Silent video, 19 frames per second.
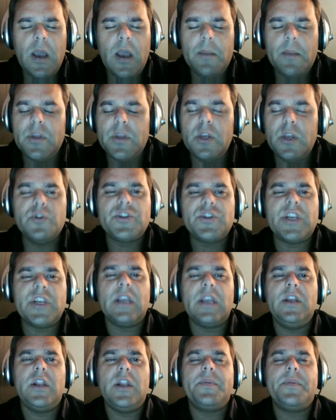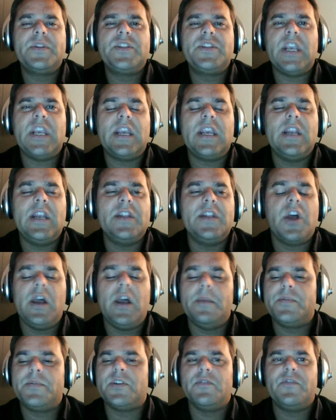using particular
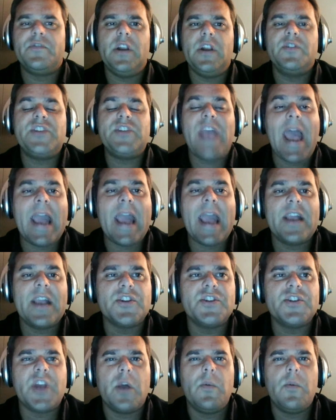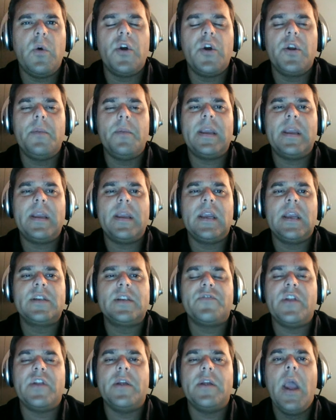types of tags and so on, and making
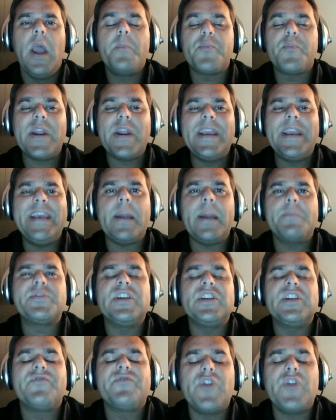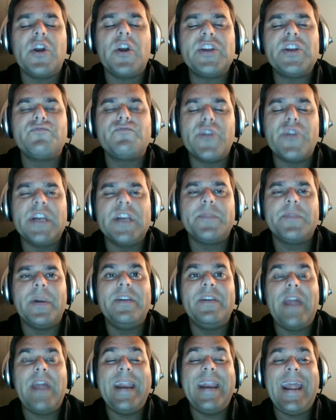different, break it up so it's nice and readable
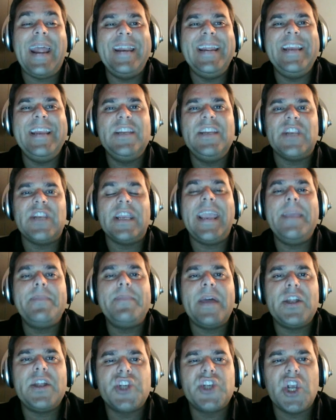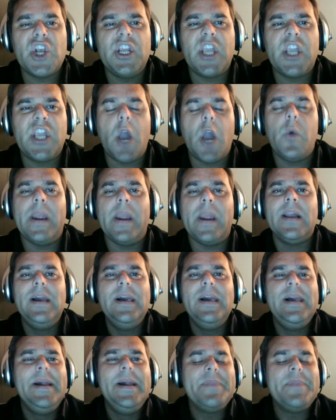and easy, keep that journey going.
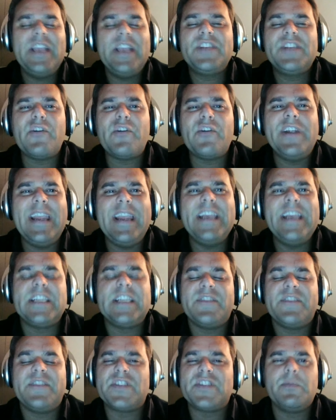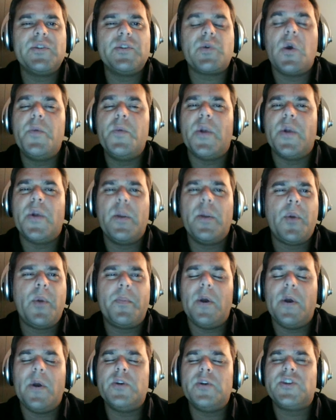It's very easy for someone to open a blog
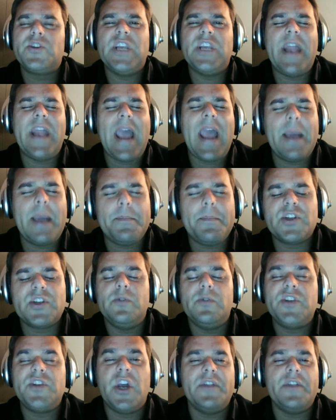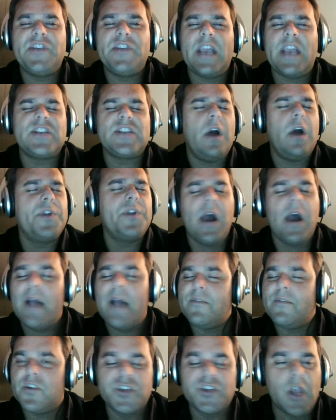post, see an absolute ton of text, say, oh no,
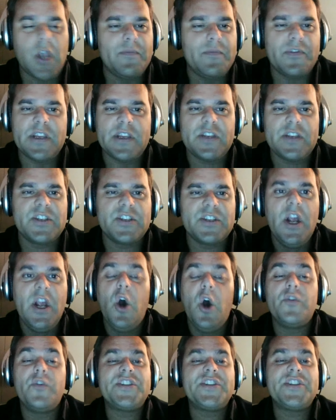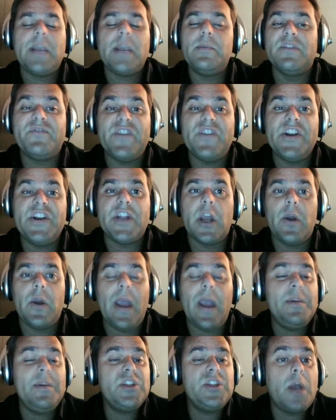I haven't got time for this. Or the same with a video.
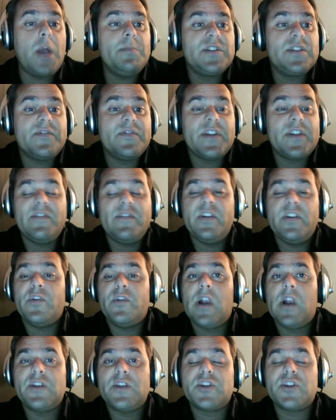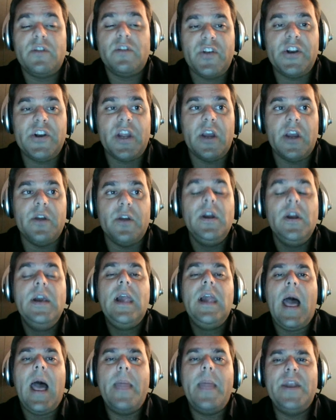How many times have it, David, if you clicked on a video
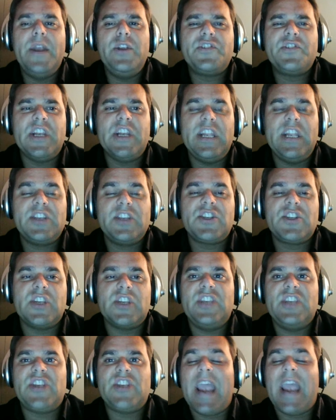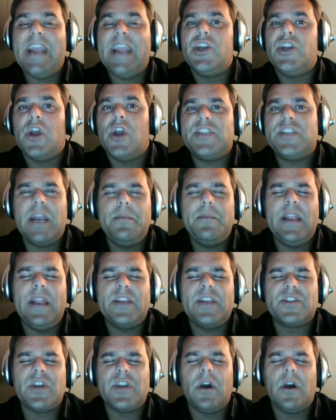and then you've seen it's 8, 9, 10
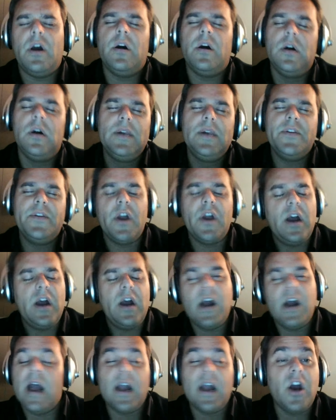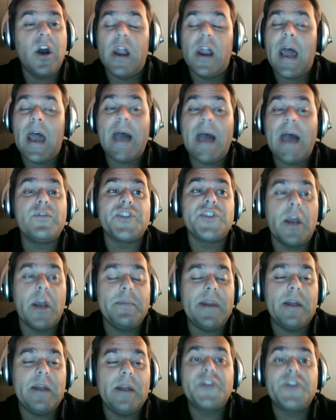minutes and thought, oh no, I haven't got the
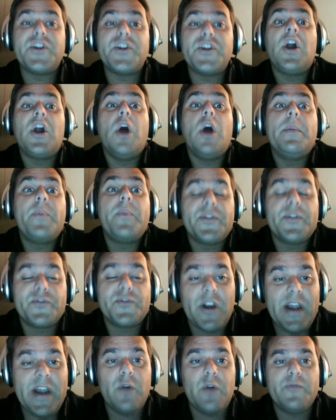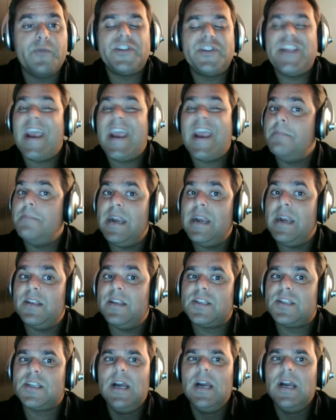time now, I can't be bothered right now for 10 minutes.